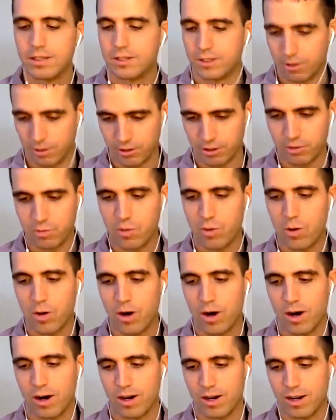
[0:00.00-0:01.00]
So there's
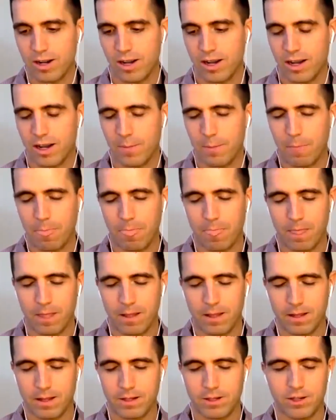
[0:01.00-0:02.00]
more. Yeah.
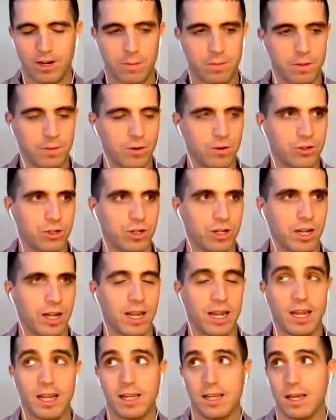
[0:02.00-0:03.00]
Trapped emotion.
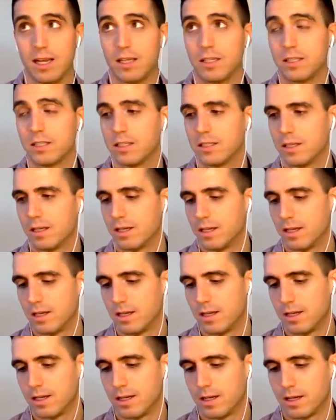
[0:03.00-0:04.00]
A, yes.
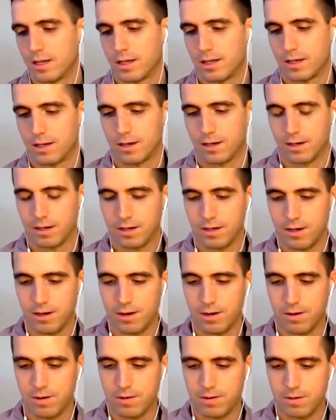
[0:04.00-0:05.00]
Odd,
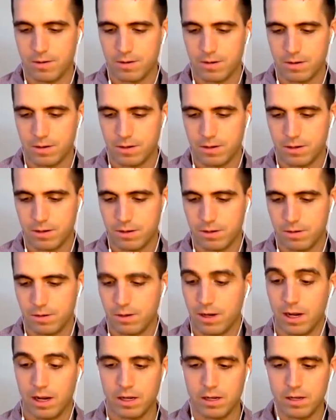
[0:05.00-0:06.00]
no. 2,
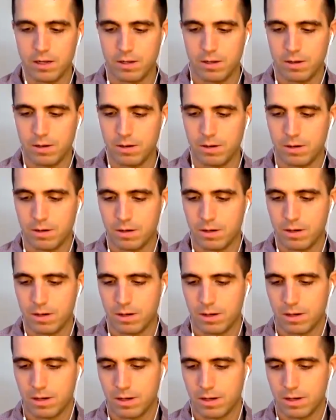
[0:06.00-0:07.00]
A2.
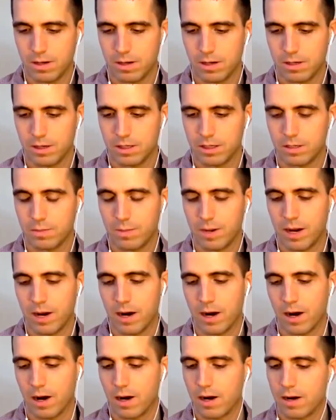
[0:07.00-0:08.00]

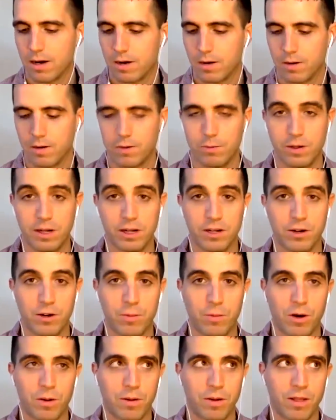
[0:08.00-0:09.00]
Despair. Do we need to know
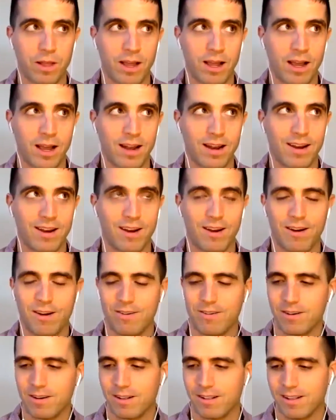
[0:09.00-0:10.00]
more about that?
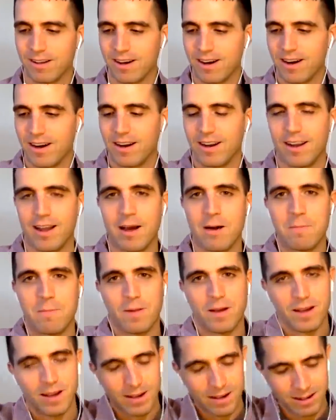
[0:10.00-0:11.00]
No. Clear it. Yep.
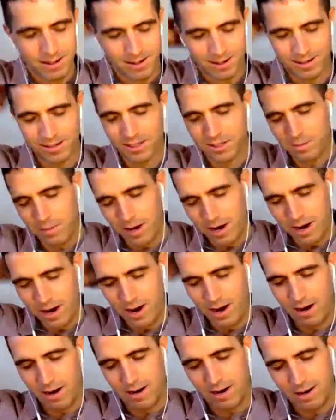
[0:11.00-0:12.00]
Clear
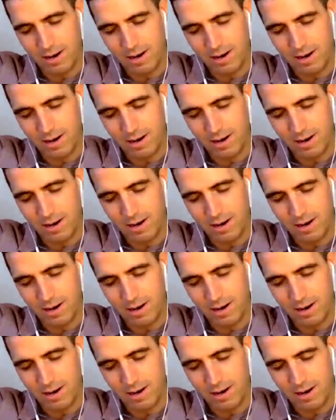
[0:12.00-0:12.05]
despair.